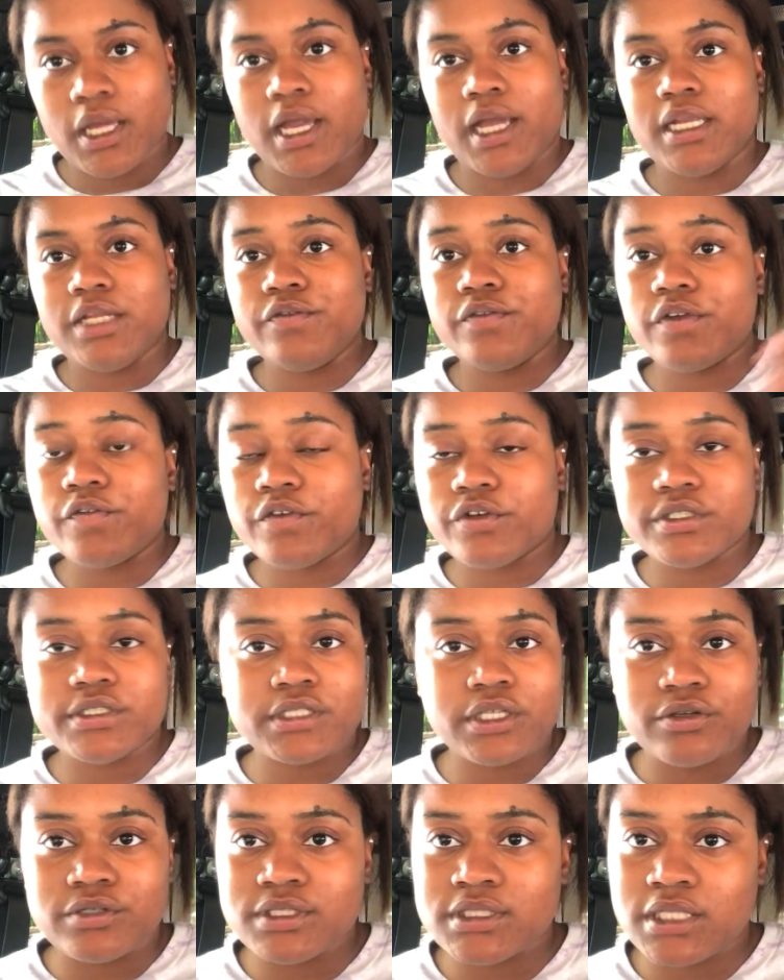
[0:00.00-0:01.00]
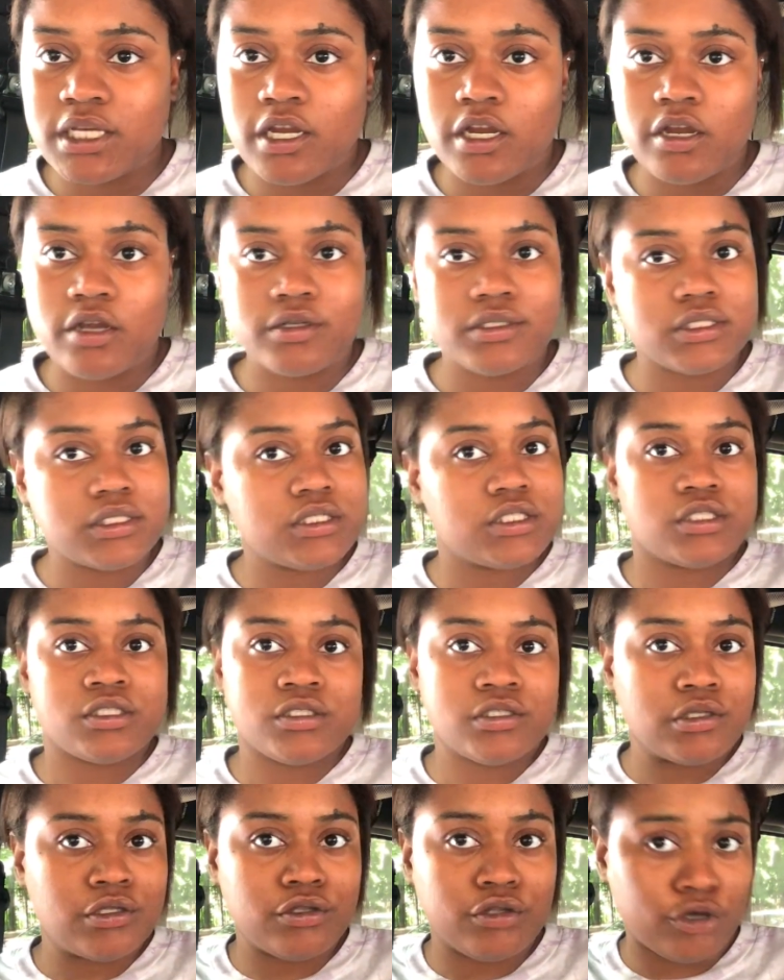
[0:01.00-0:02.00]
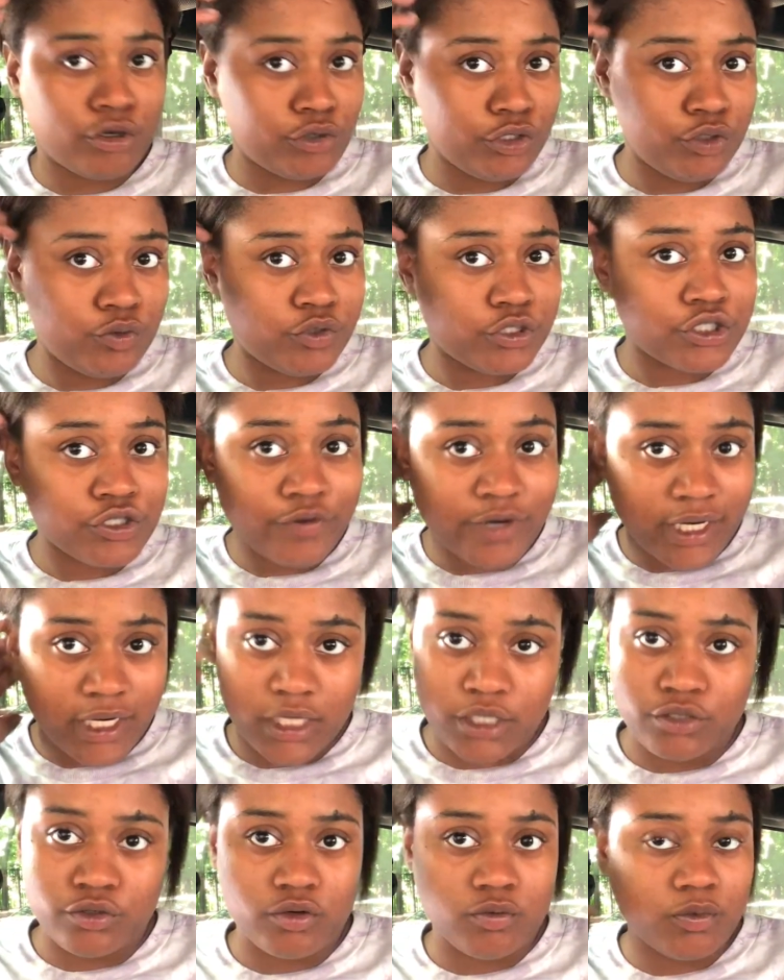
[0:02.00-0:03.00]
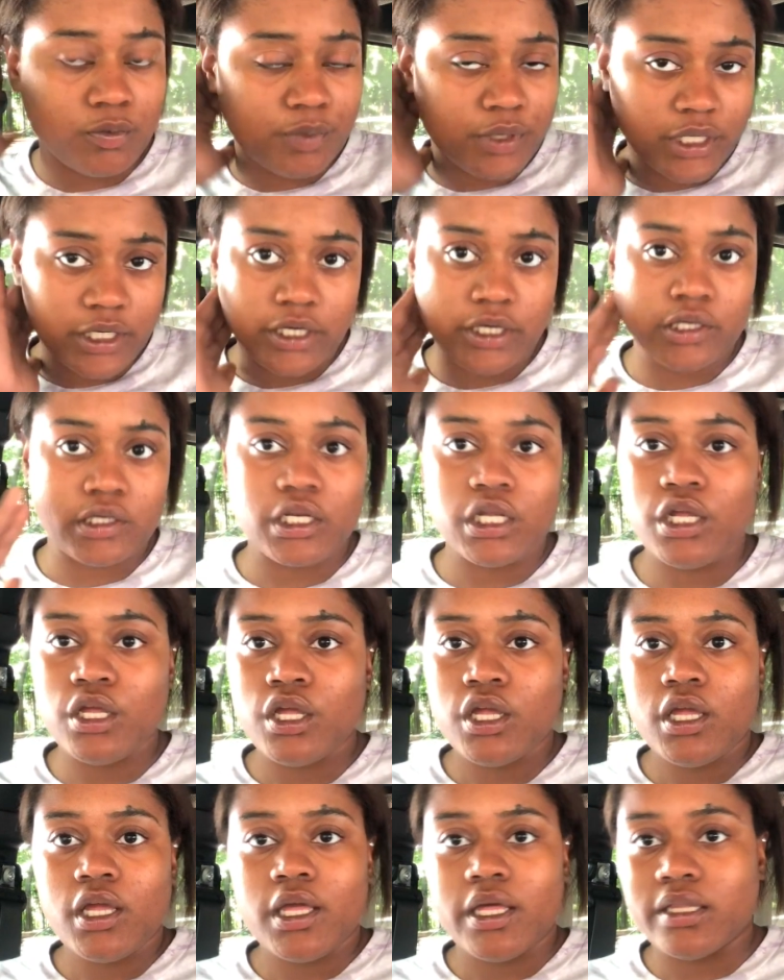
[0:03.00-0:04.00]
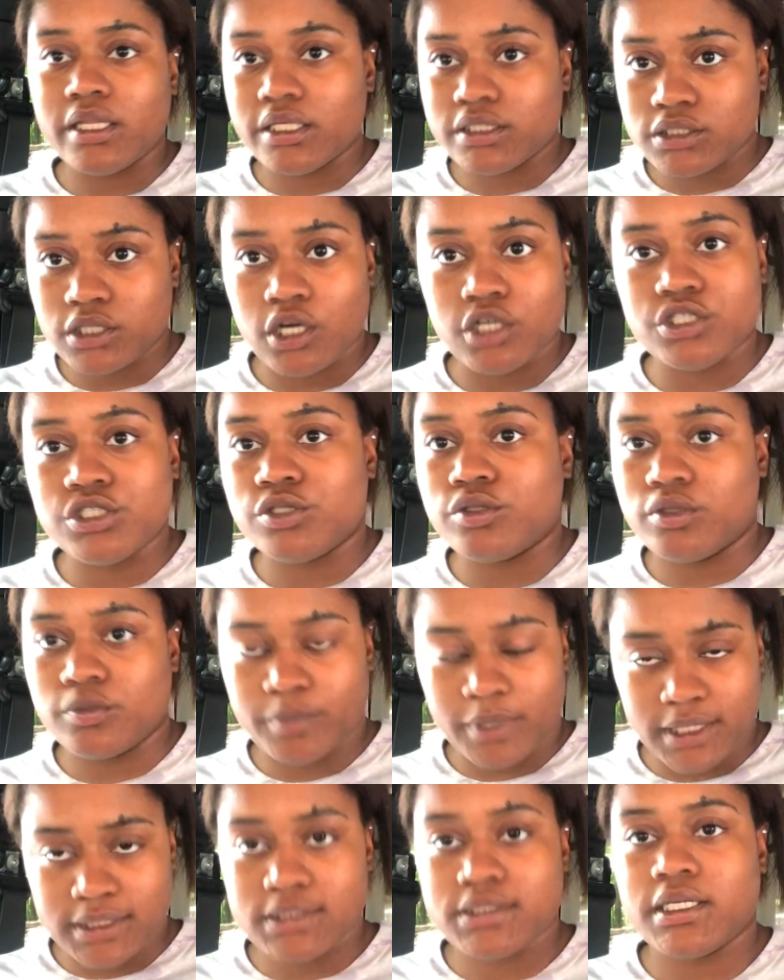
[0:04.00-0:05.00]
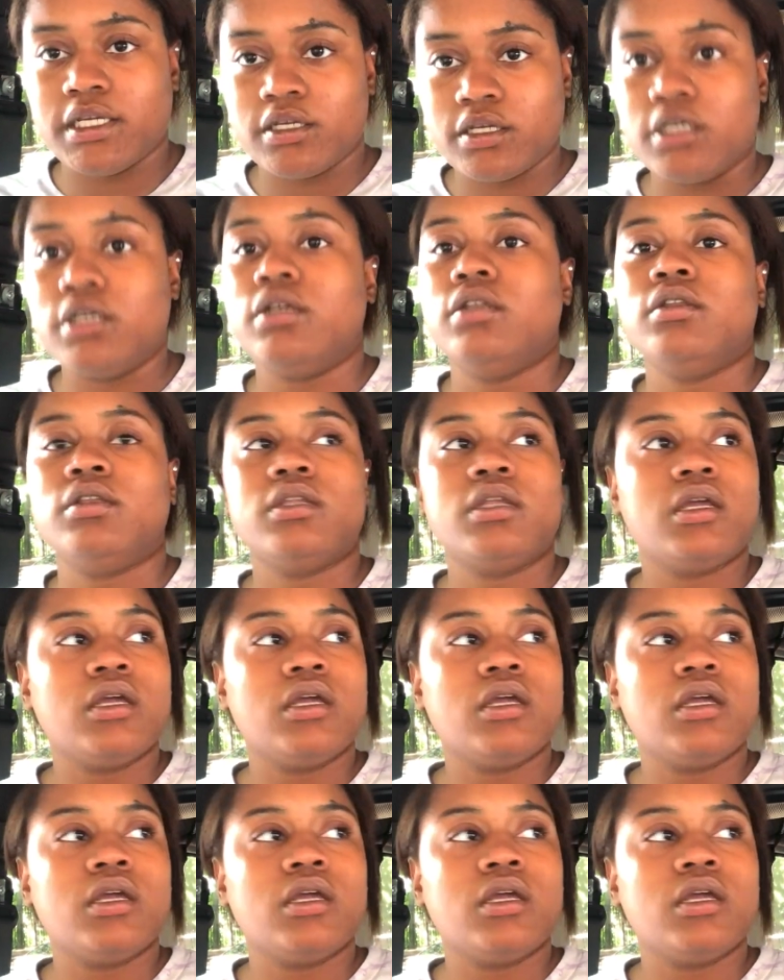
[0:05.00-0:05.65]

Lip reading: And even if you're still scared, just know you were trained, you were prepared, and they taught you the best they could.